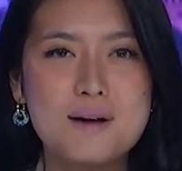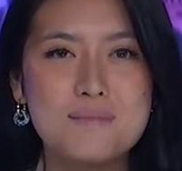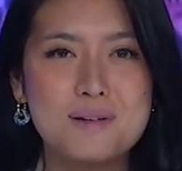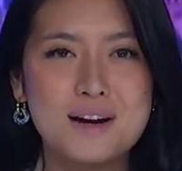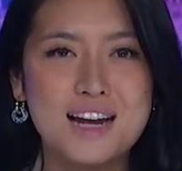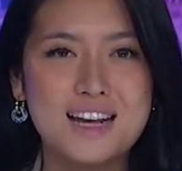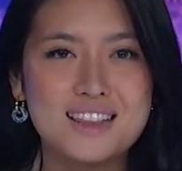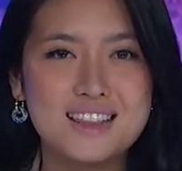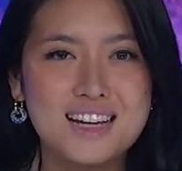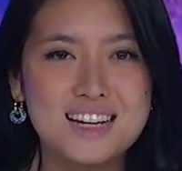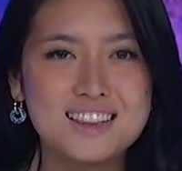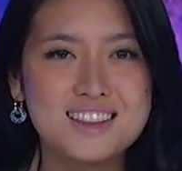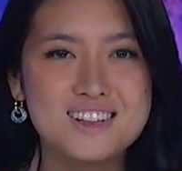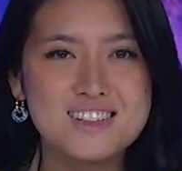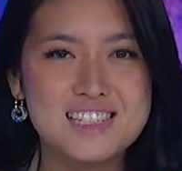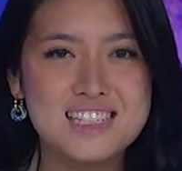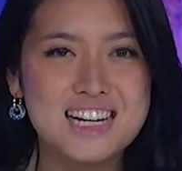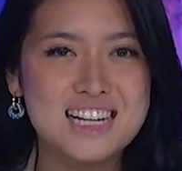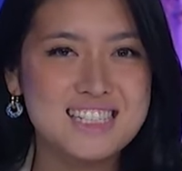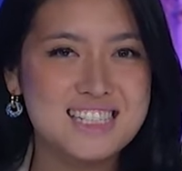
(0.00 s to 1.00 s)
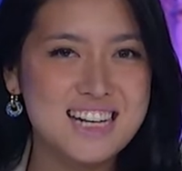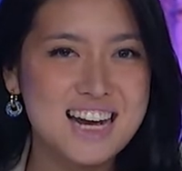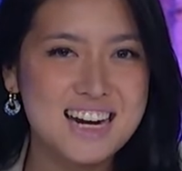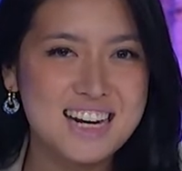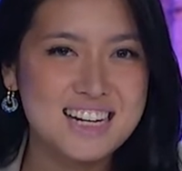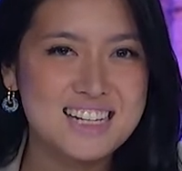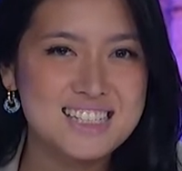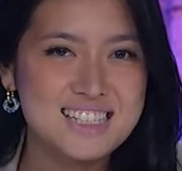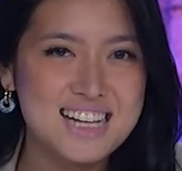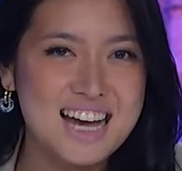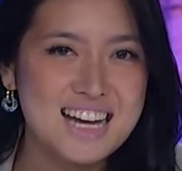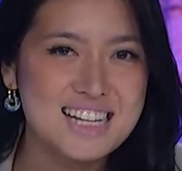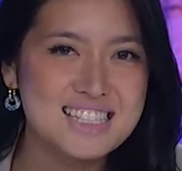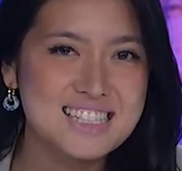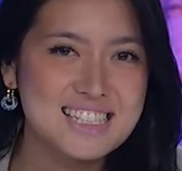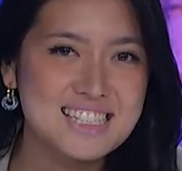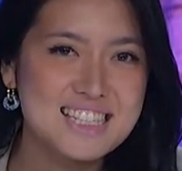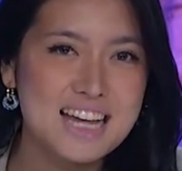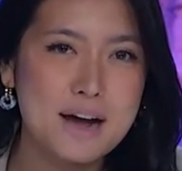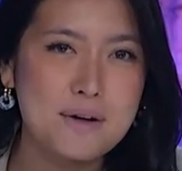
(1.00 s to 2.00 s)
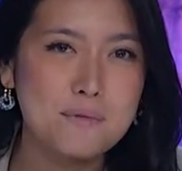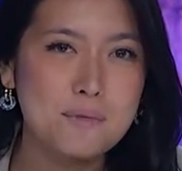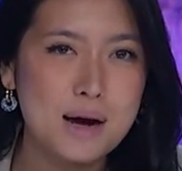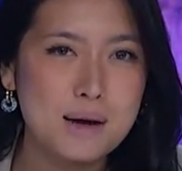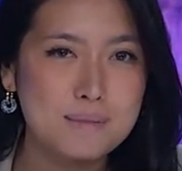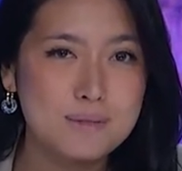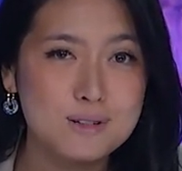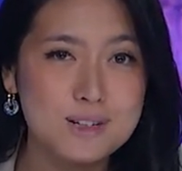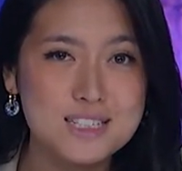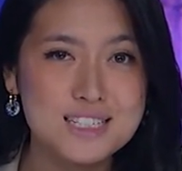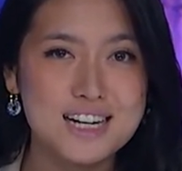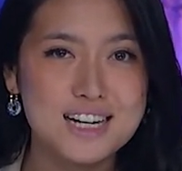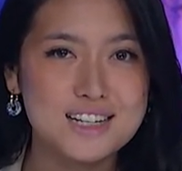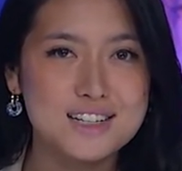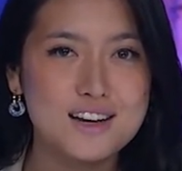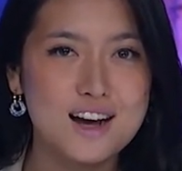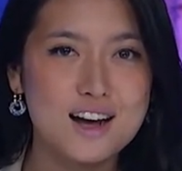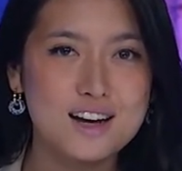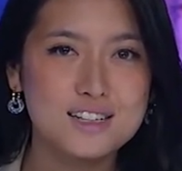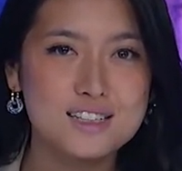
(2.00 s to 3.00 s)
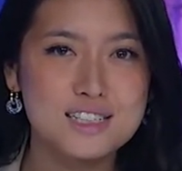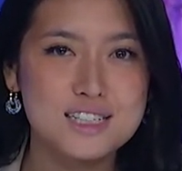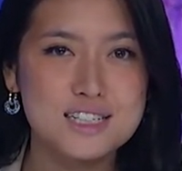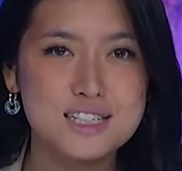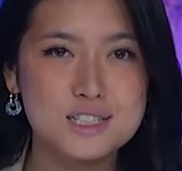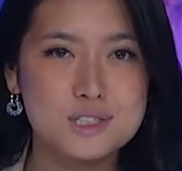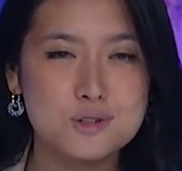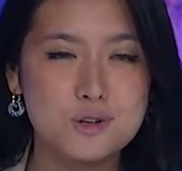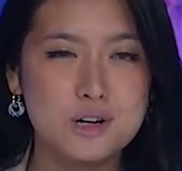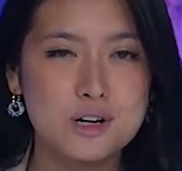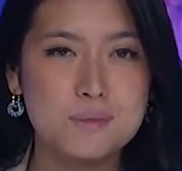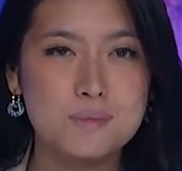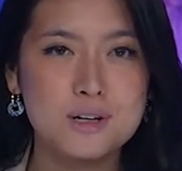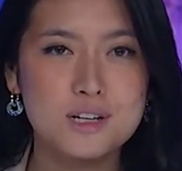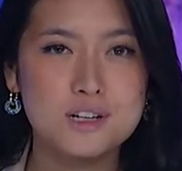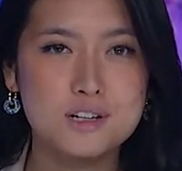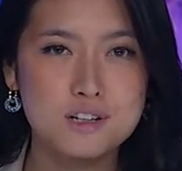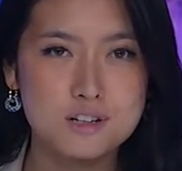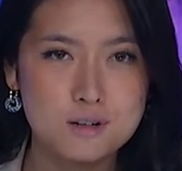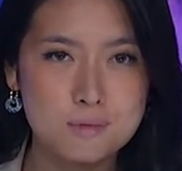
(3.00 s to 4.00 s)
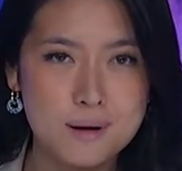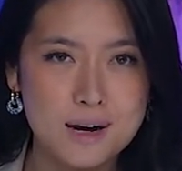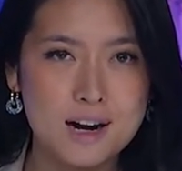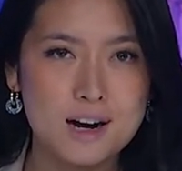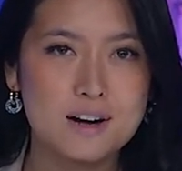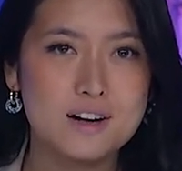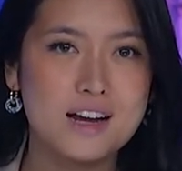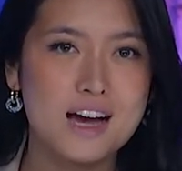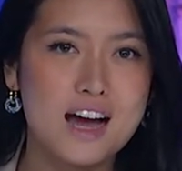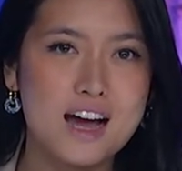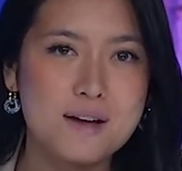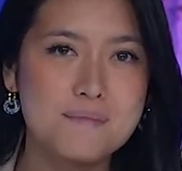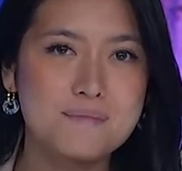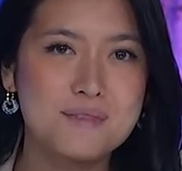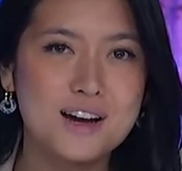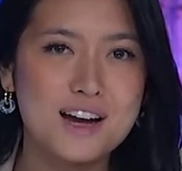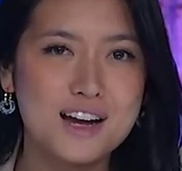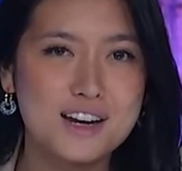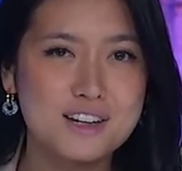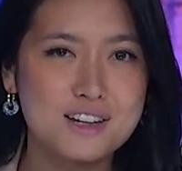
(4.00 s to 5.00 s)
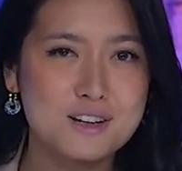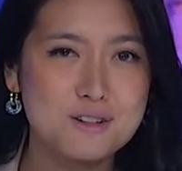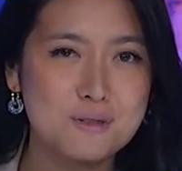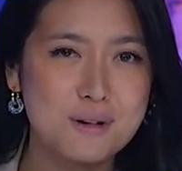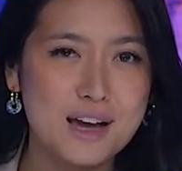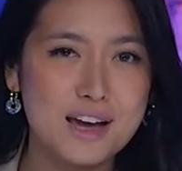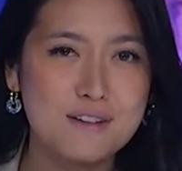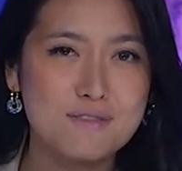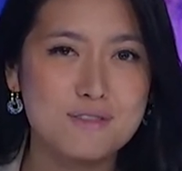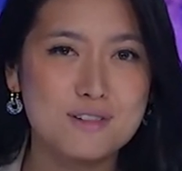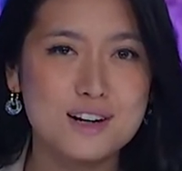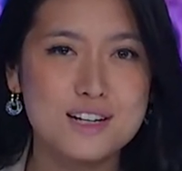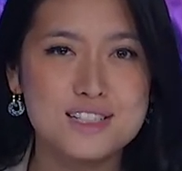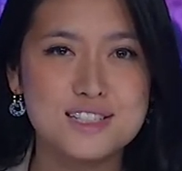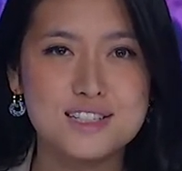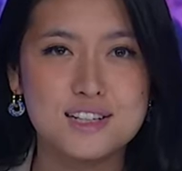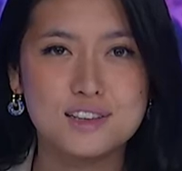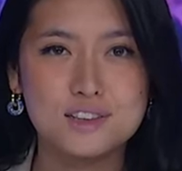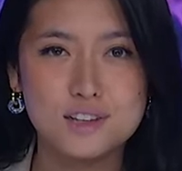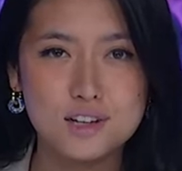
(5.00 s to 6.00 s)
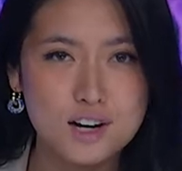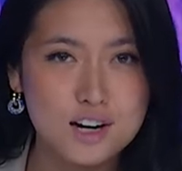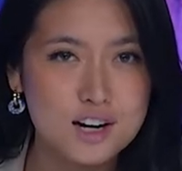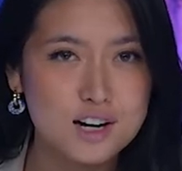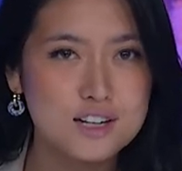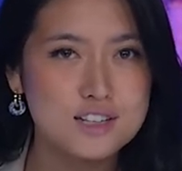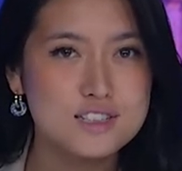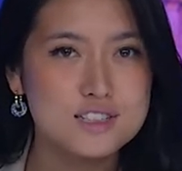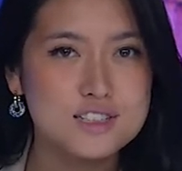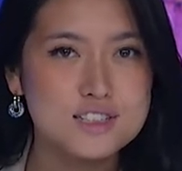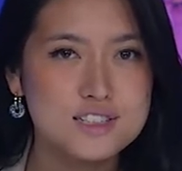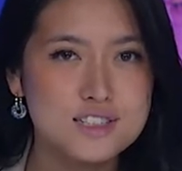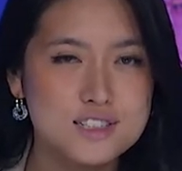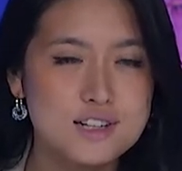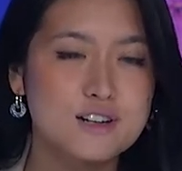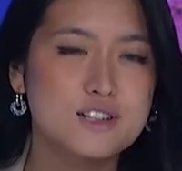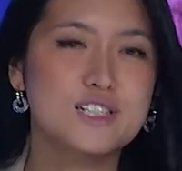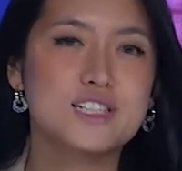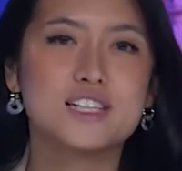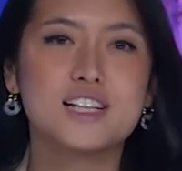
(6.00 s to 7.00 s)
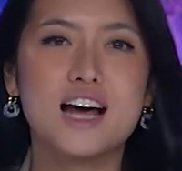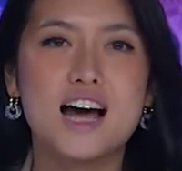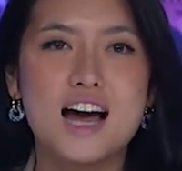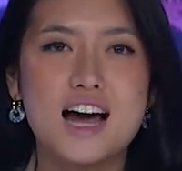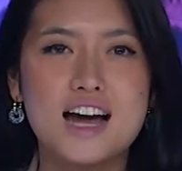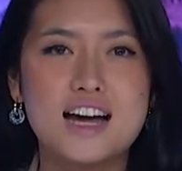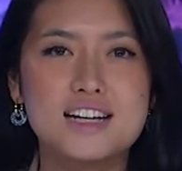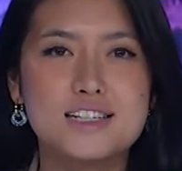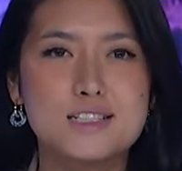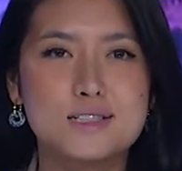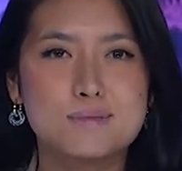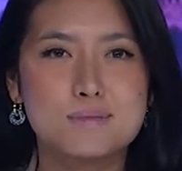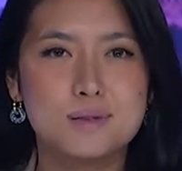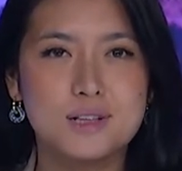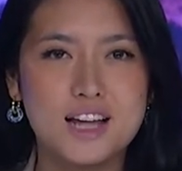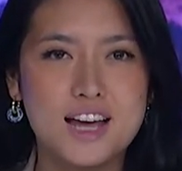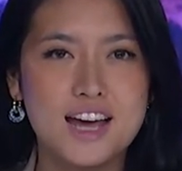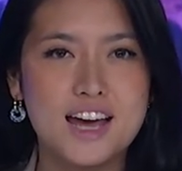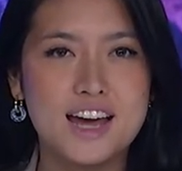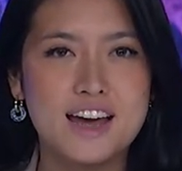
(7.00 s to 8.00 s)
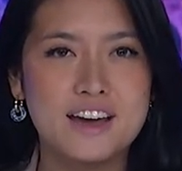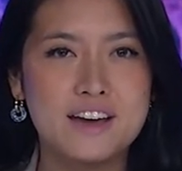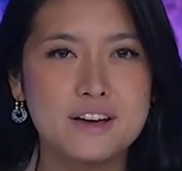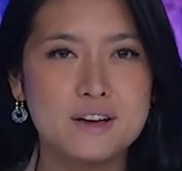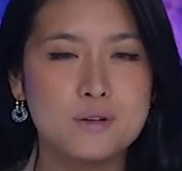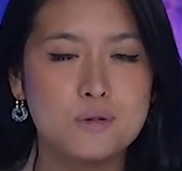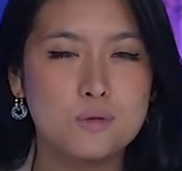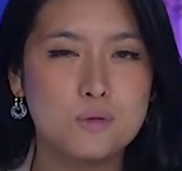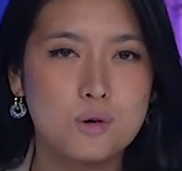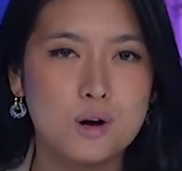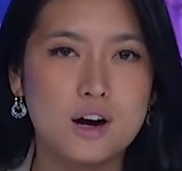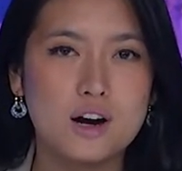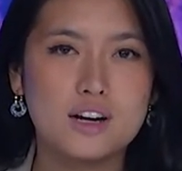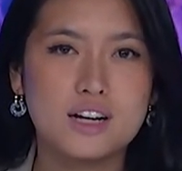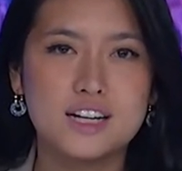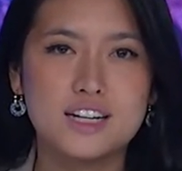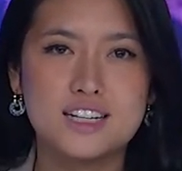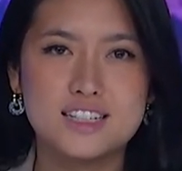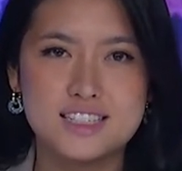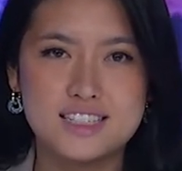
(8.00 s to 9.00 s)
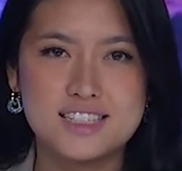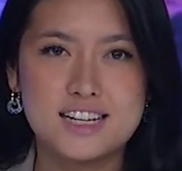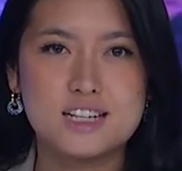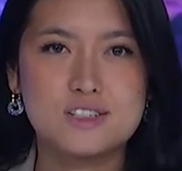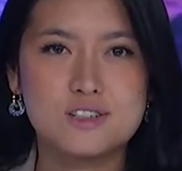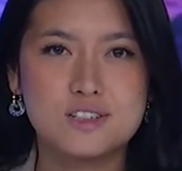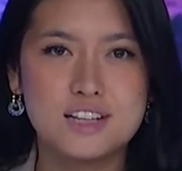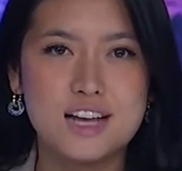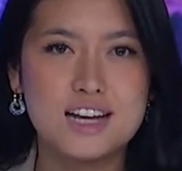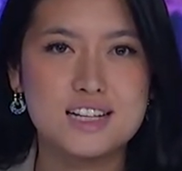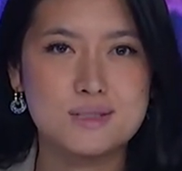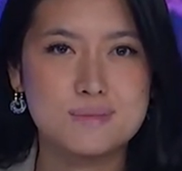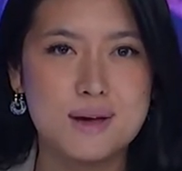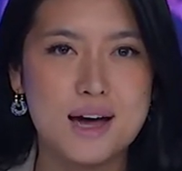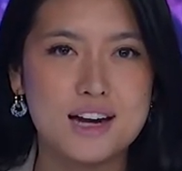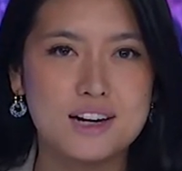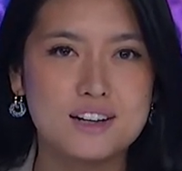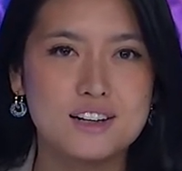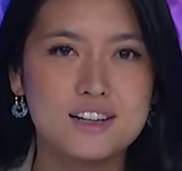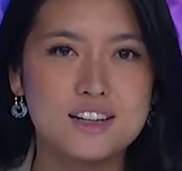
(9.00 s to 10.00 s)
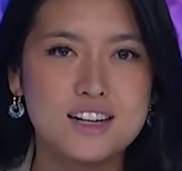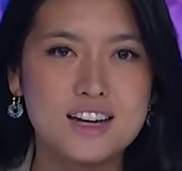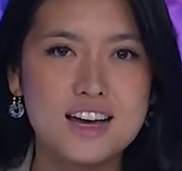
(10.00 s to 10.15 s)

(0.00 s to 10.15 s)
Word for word: But I think there's an exciting sense that Web3 technology is going to be a new paradigm, a new way for us to learn, socialize, play, work in a decentralized manner.